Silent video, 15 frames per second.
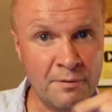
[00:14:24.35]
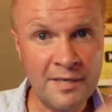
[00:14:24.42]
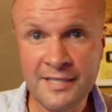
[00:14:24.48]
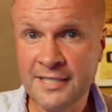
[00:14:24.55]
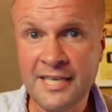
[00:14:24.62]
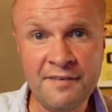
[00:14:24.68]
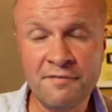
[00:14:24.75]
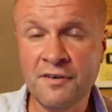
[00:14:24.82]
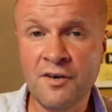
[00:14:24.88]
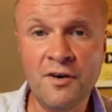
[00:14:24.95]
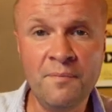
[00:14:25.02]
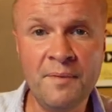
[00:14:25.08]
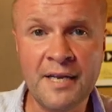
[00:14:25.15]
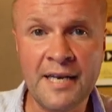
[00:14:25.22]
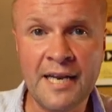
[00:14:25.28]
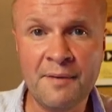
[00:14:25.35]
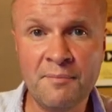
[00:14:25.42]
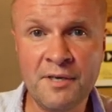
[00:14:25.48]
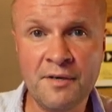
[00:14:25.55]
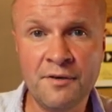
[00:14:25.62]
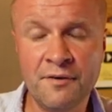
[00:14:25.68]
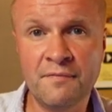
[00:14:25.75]
Please leave a comment. Let
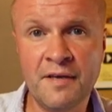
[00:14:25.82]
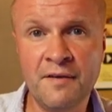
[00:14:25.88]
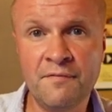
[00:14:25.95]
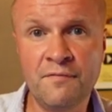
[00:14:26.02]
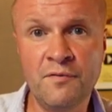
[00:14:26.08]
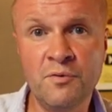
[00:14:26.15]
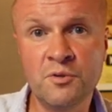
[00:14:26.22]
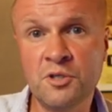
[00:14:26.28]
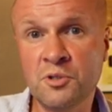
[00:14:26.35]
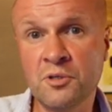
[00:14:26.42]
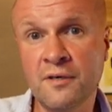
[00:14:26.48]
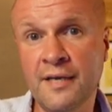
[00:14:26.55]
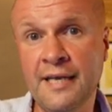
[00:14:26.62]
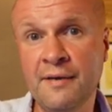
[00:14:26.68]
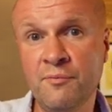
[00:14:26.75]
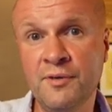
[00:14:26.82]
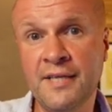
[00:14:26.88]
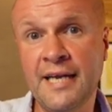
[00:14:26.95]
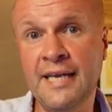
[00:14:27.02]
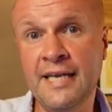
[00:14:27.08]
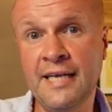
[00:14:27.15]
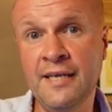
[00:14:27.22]
me know if you're struggling with
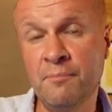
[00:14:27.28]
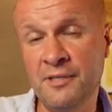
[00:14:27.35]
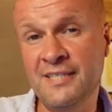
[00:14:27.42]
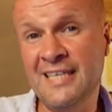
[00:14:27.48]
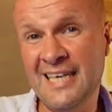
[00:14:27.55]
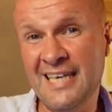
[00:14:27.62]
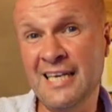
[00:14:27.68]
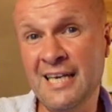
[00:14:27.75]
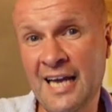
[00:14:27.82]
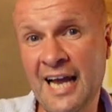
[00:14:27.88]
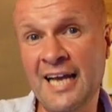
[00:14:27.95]
any particular